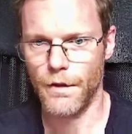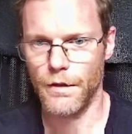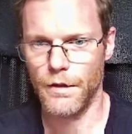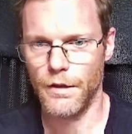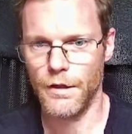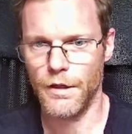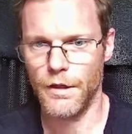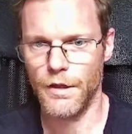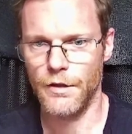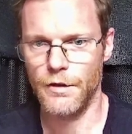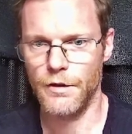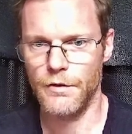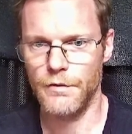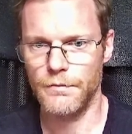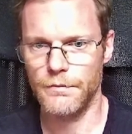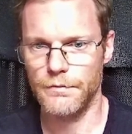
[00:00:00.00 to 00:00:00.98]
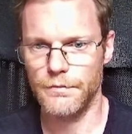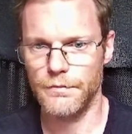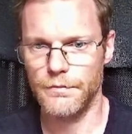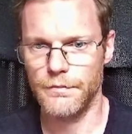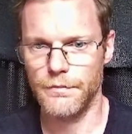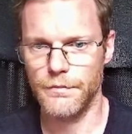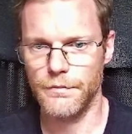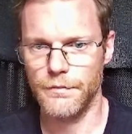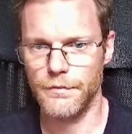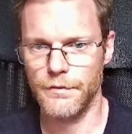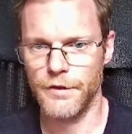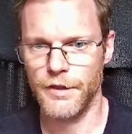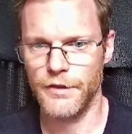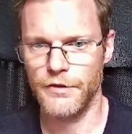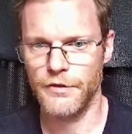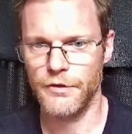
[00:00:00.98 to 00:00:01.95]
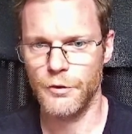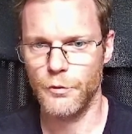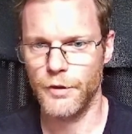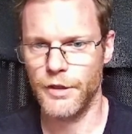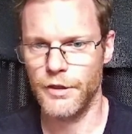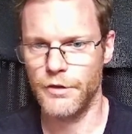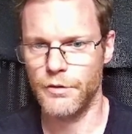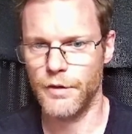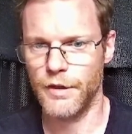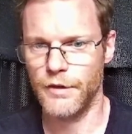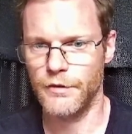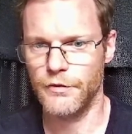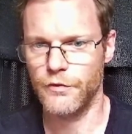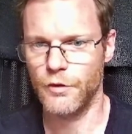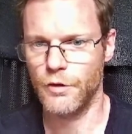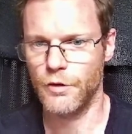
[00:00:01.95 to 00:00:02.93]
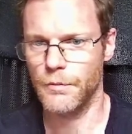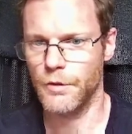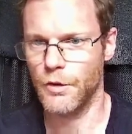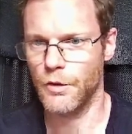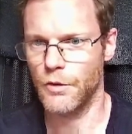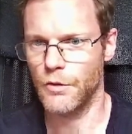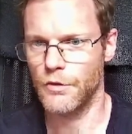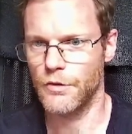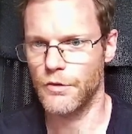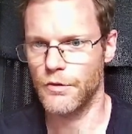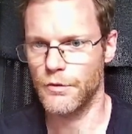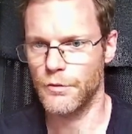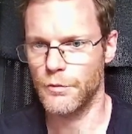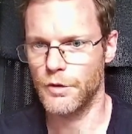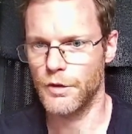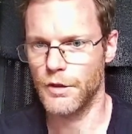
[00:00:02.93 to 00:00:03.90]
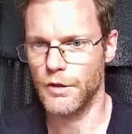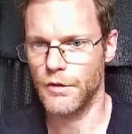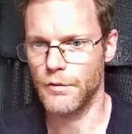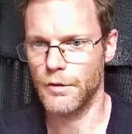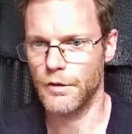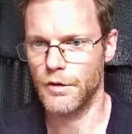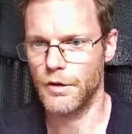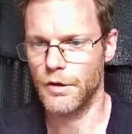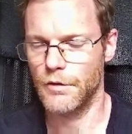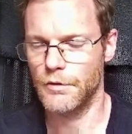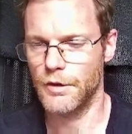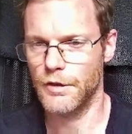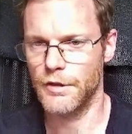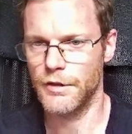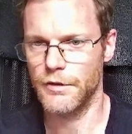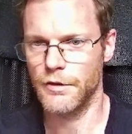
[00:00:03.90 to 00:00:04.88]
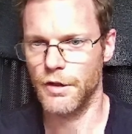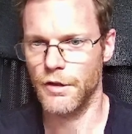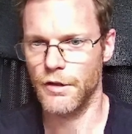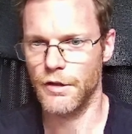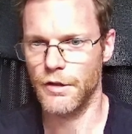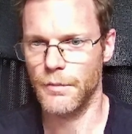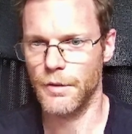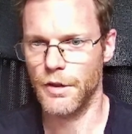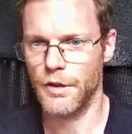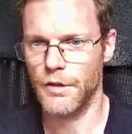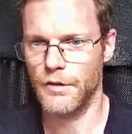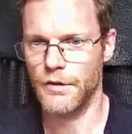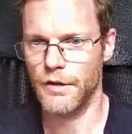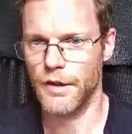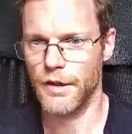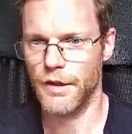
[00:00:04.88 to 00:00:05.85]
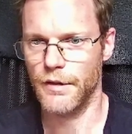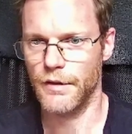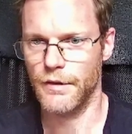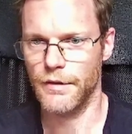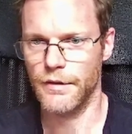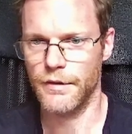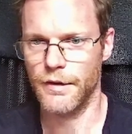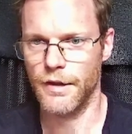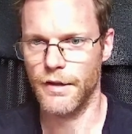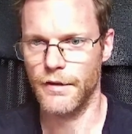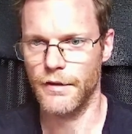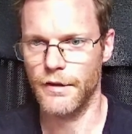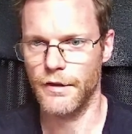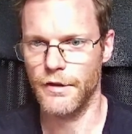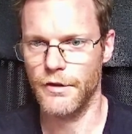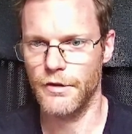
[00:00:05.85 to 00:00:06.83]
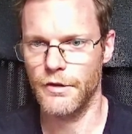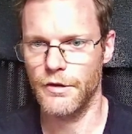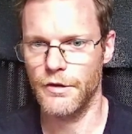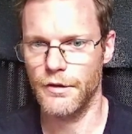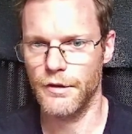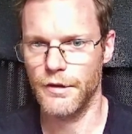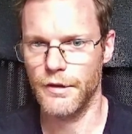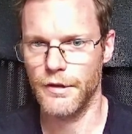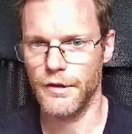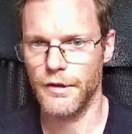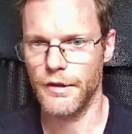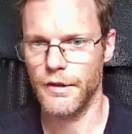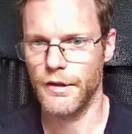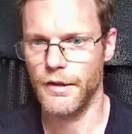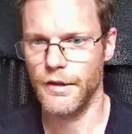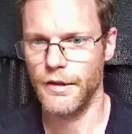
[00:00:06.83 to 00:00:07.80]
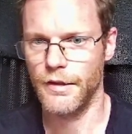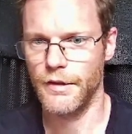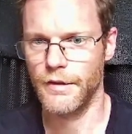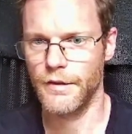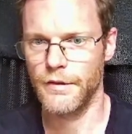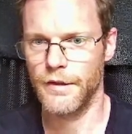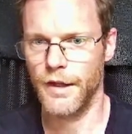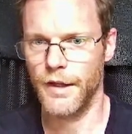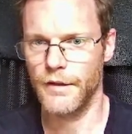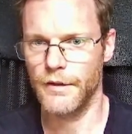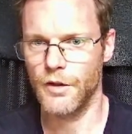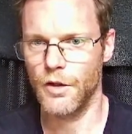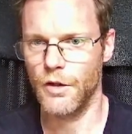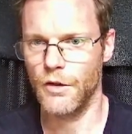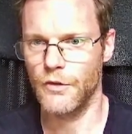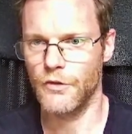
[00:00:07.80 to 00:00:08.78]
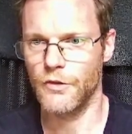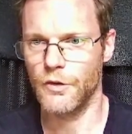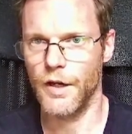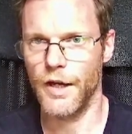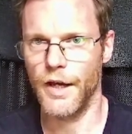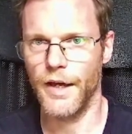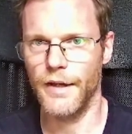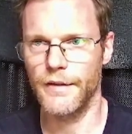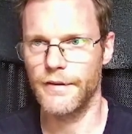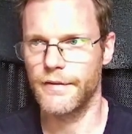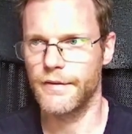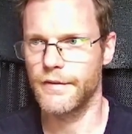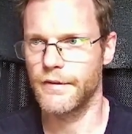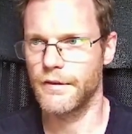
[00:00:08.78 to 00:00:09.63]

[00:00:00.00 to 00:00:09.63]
here, this UV transform node we are already talking about, and then here that also adds